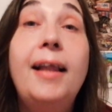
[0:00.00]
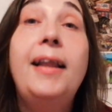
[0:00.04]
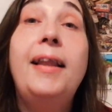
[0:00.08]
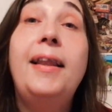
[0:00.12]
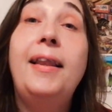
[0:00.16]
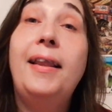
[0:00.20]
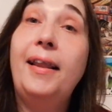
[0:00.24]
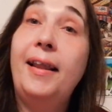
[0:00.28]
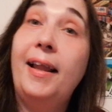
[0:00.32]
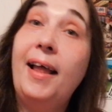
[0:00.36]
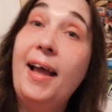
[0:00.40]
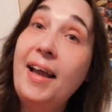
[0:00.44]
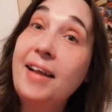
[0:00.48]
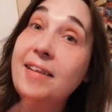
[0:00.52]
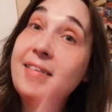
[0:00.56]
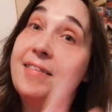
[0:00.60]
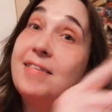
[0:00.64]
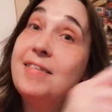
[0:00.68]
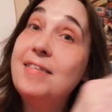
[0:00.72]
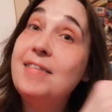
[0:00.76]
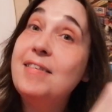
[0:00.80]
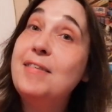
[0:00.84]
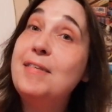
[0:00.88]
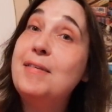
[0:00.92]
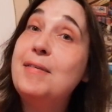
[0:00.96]
let's
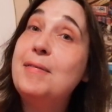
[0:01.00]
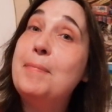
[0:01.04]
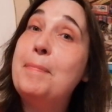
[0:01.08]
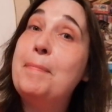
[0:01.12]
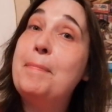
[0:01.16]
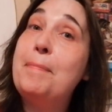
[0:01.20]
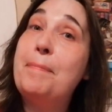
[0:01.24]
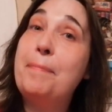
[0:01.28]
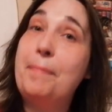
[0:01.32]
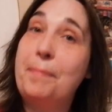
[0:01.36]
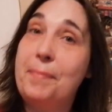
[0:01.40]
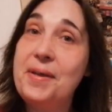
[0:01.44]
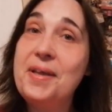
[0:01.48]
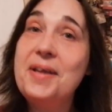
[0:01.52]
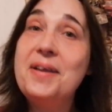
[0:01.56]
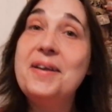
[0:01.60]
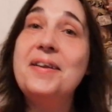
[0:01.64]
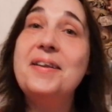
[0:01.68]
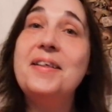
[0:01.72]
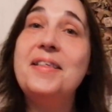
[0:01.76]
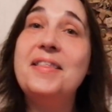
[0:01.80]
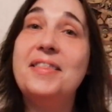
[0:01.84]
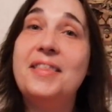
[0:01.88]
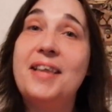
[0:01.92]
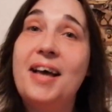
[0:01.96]

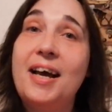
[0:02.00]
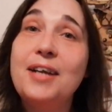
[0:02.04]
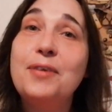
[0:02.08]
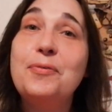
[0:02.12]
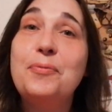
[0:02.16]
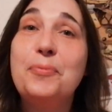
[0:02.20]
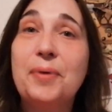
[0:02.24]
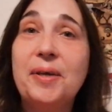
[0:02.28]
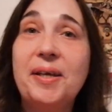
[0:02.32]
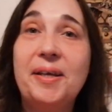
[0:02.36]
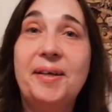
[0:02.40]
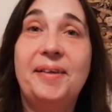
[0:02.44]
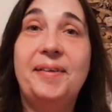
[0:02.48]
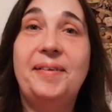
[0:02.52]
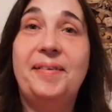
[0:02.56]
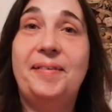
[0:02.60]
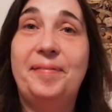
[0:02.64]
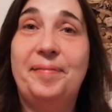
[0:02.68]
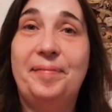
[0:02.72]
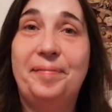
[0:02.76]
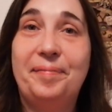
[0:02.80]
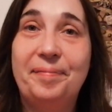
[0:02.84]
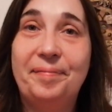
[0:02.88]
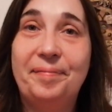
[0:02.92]
spin that wheel.